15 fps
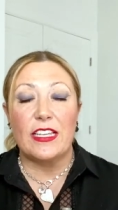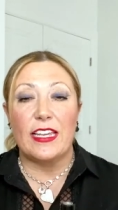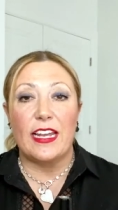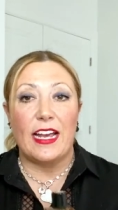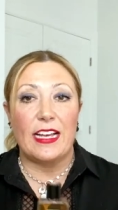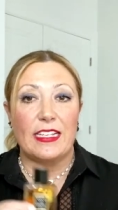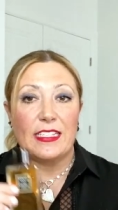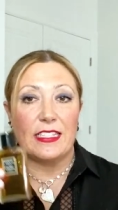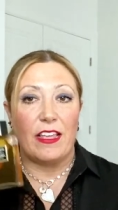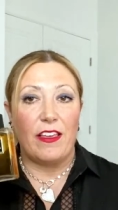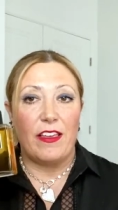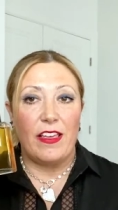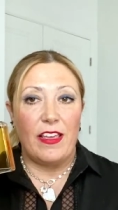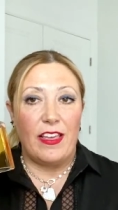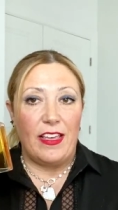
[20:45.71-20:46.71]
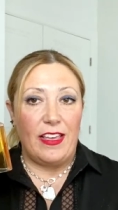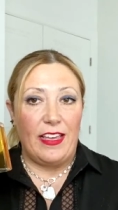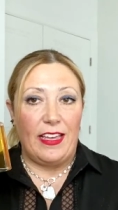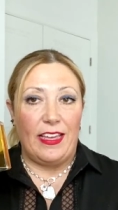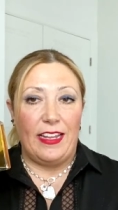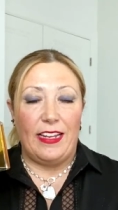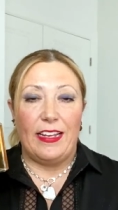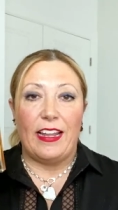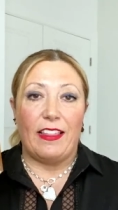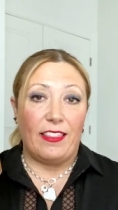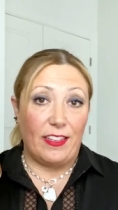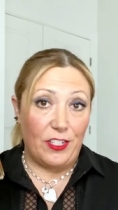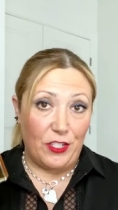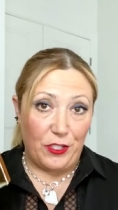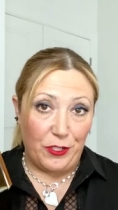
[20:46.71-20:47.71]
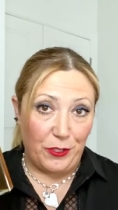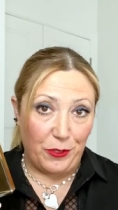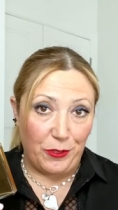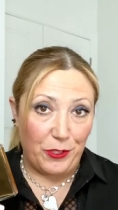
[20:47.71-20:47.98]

It has nothing to do,